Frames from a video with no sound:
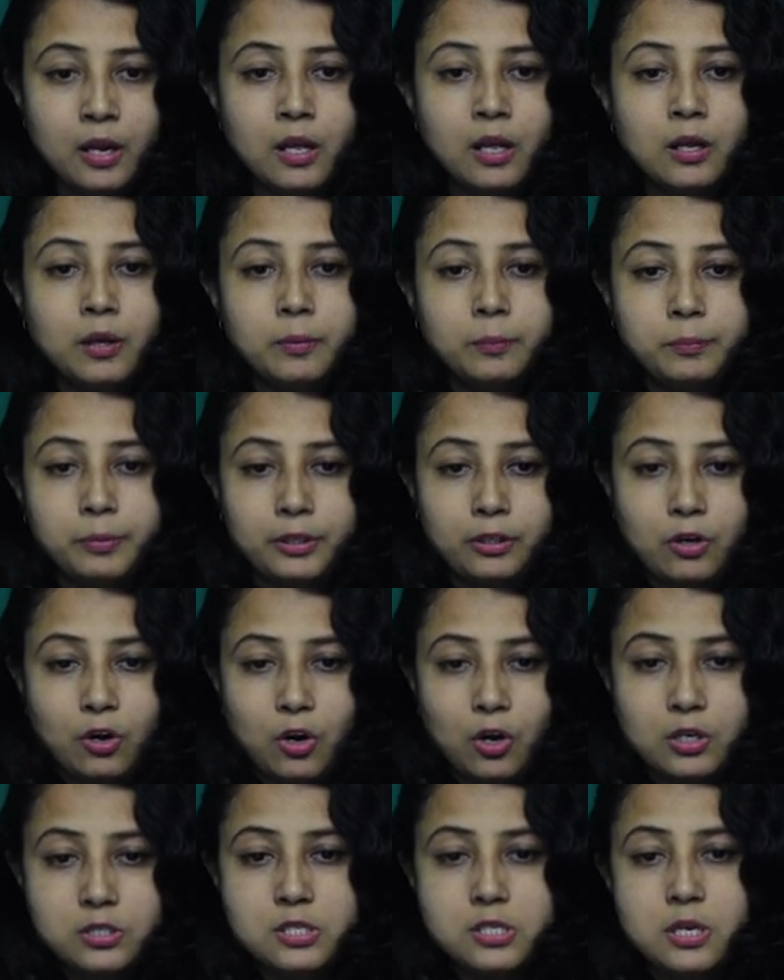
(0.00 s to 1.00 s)

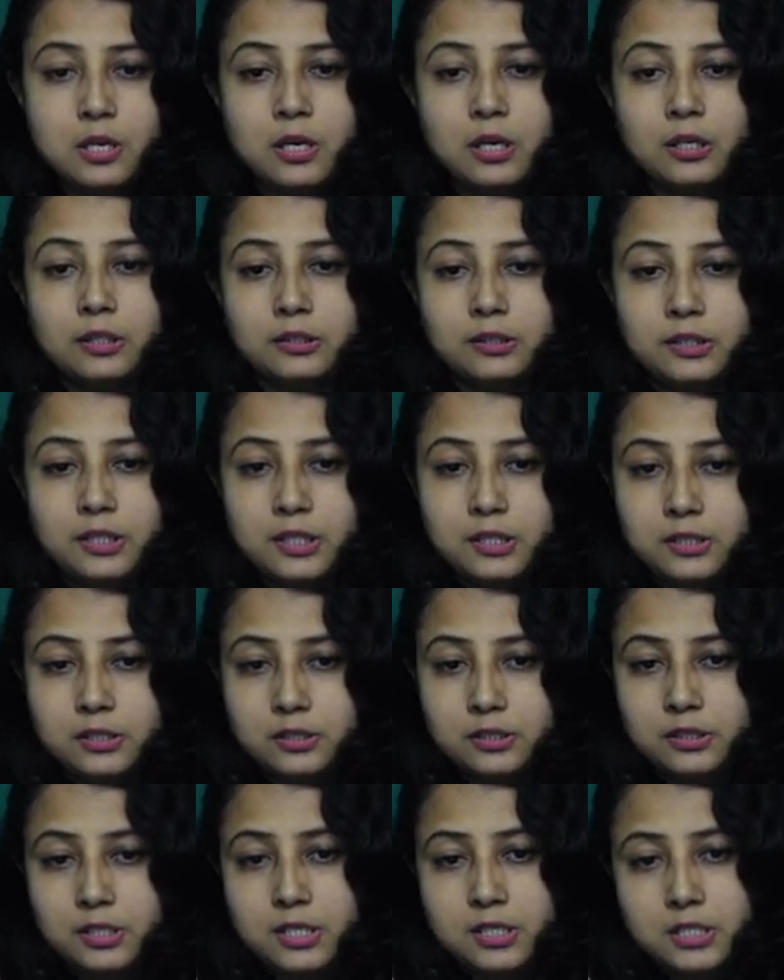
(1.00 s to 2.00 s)
Because
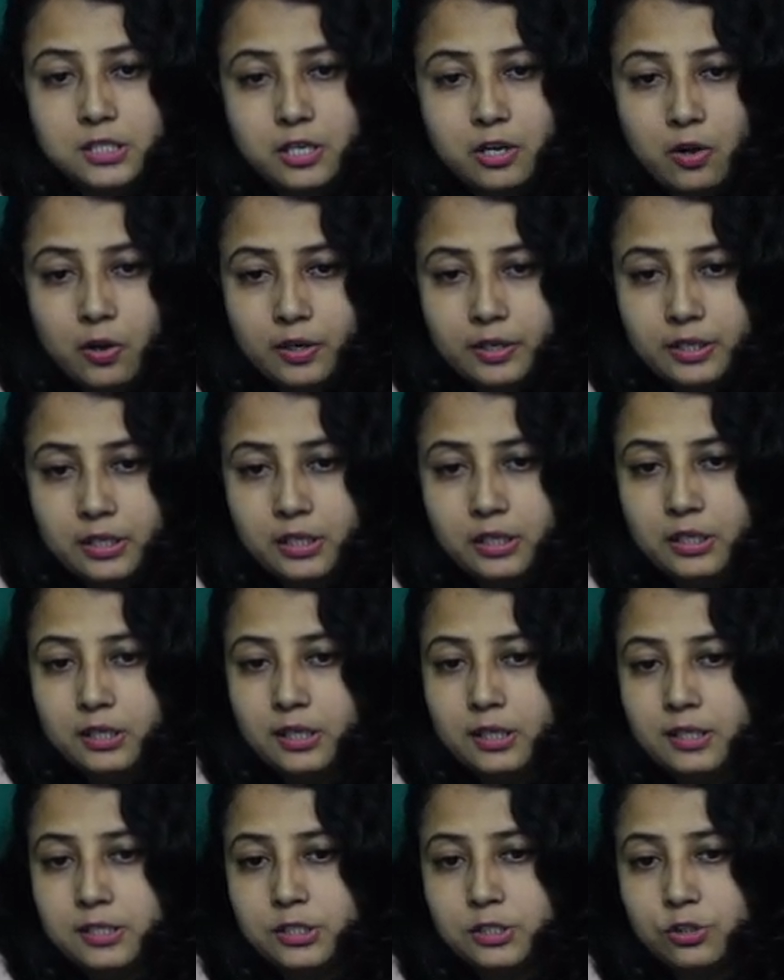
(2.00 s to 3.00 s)
this, theory
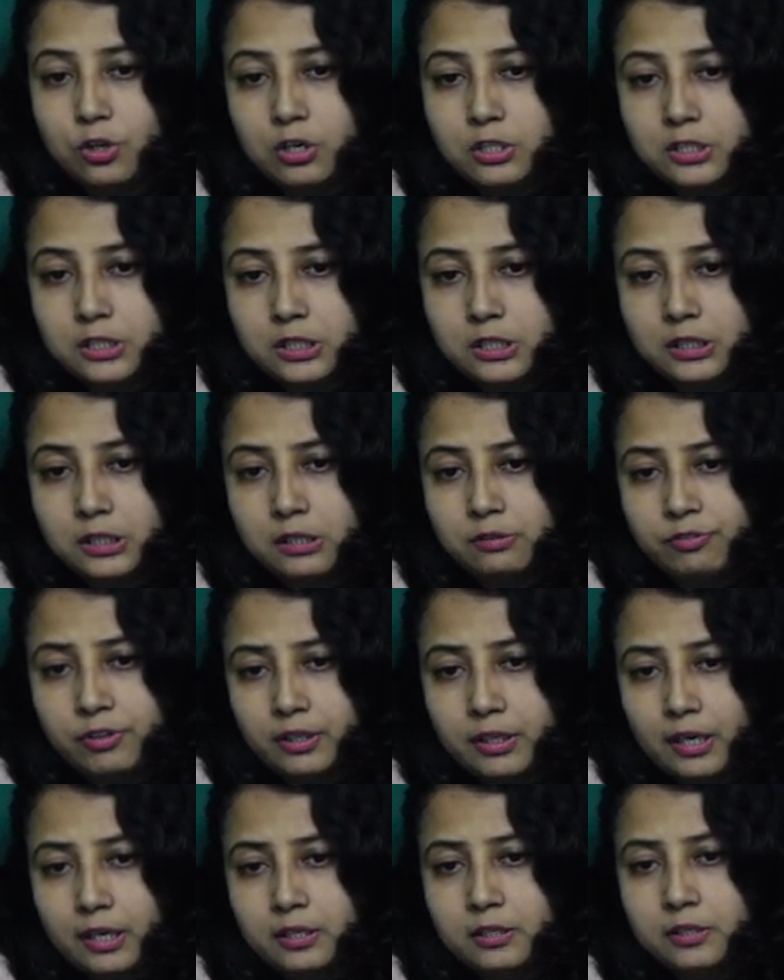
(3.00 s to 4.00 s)
is not significant